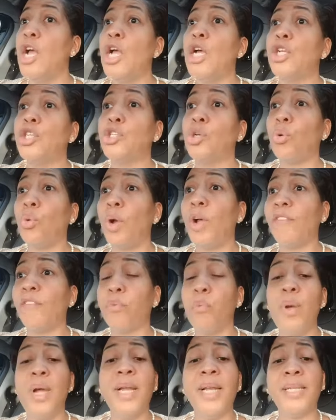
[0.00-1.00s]
So if
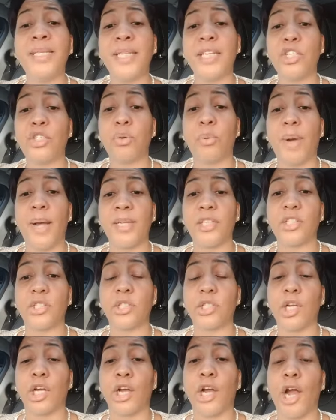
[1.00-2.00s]
when
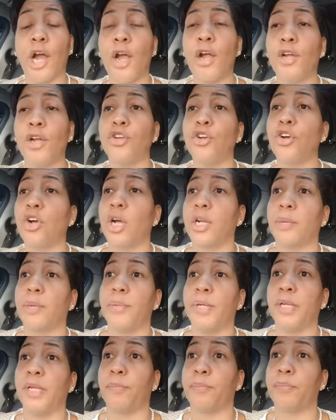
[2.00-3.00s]
situations occur, you're gonna
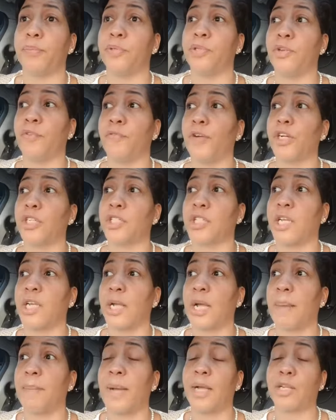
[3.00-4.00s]
be the the first
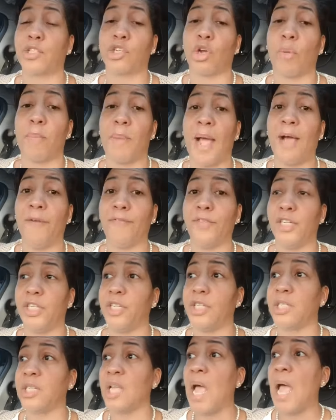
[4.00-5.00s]
thing come out your mouth
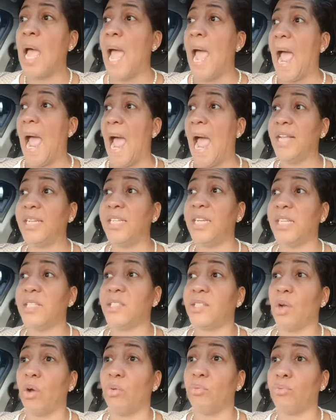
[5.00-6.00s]
is, I
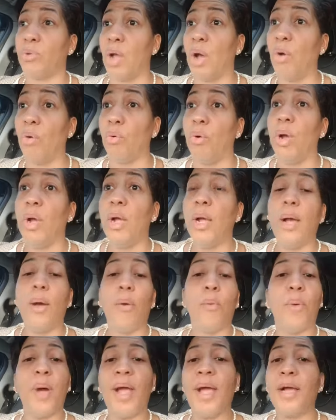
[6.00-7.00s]
just don't know.
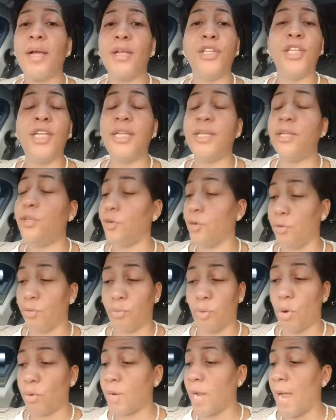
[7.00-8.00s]
Well, you, you
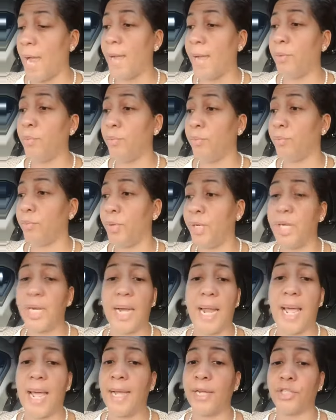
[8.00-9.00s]
okay? We
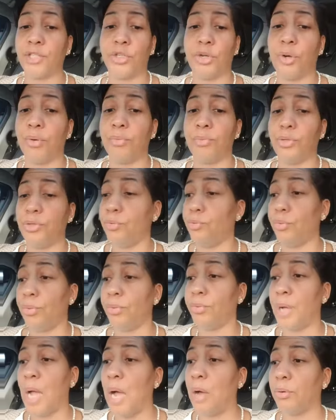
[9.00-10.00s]
glad you don't you
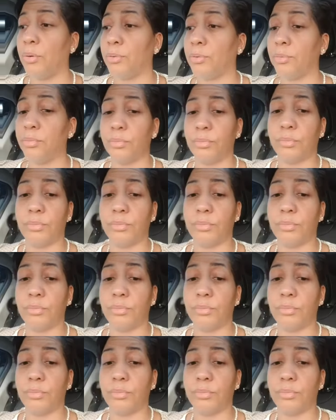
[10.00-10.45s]
don't know.